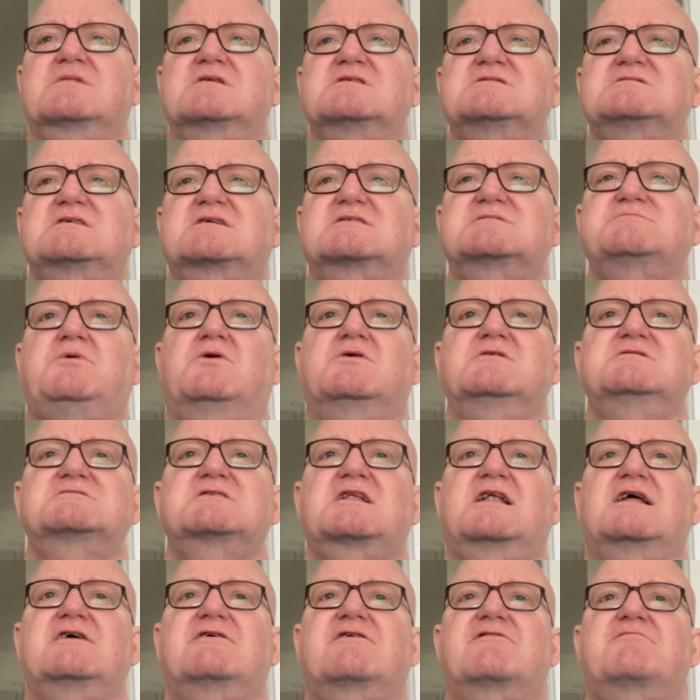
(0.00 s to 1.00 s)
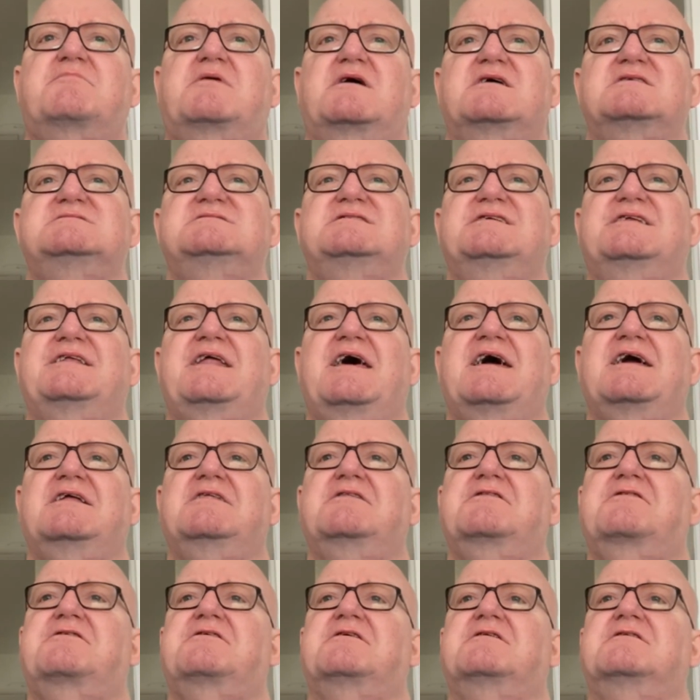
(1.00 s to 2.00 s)
6 points clear of Preston in
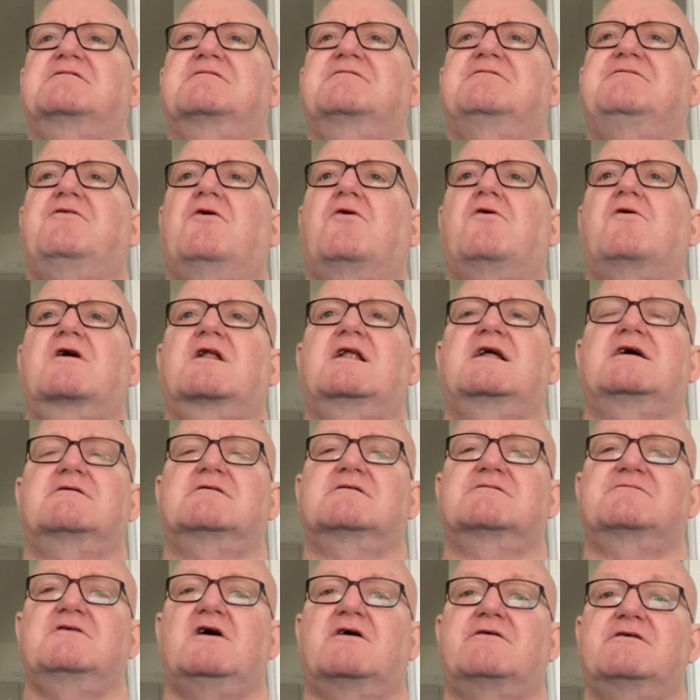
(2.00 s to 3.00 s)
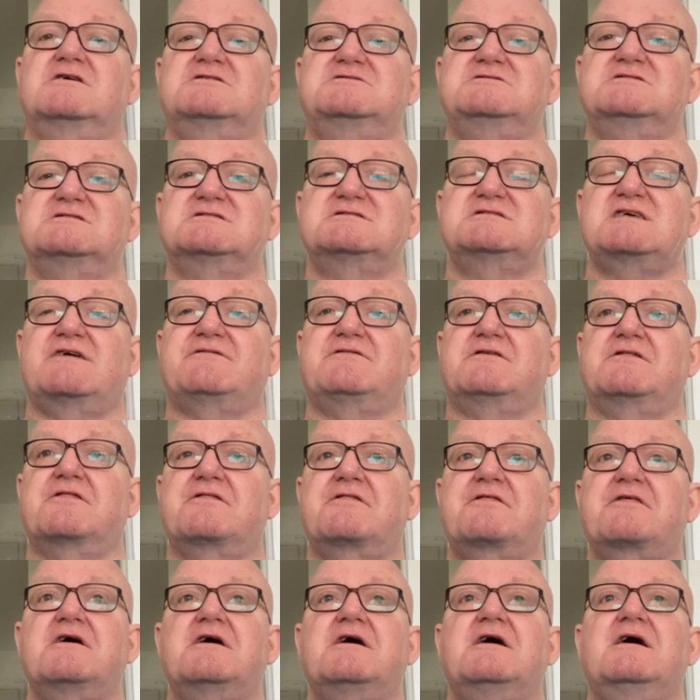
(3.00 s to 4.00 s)
8th and 4 clear of Norwich in
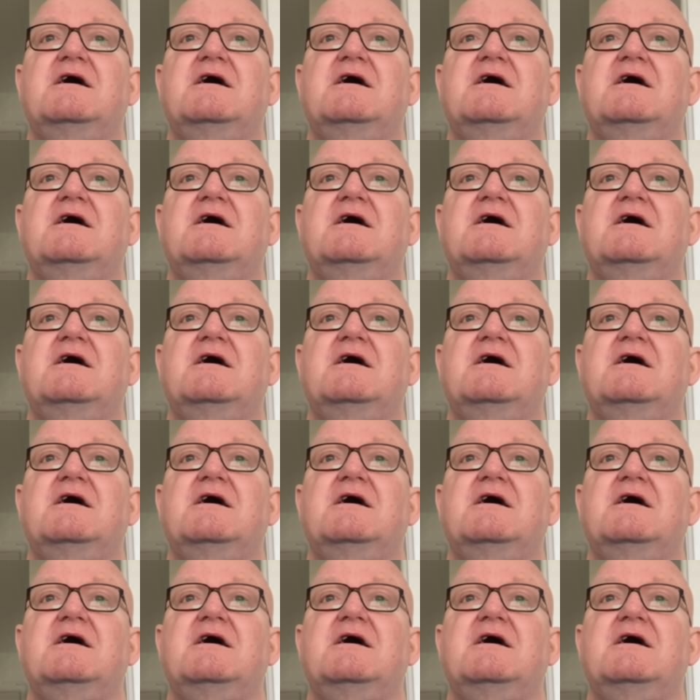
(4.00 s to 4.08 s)
7th.